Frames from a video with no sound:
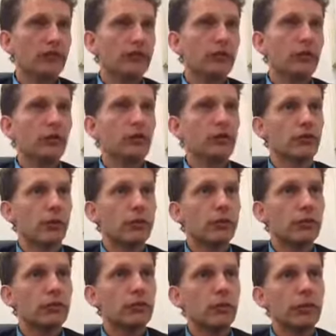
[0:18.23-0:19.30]
from a
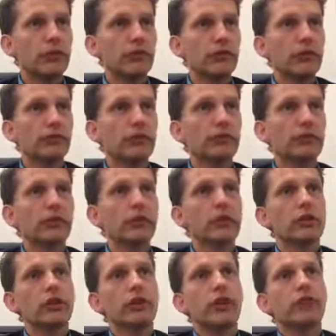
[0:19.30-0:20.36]
social point of view.
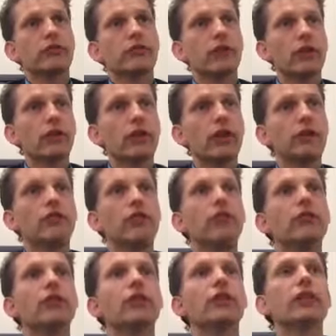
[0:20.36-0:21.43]
So we have risk
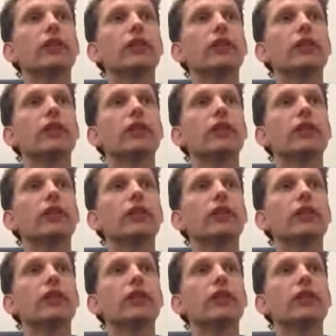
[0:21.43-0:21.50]
countries.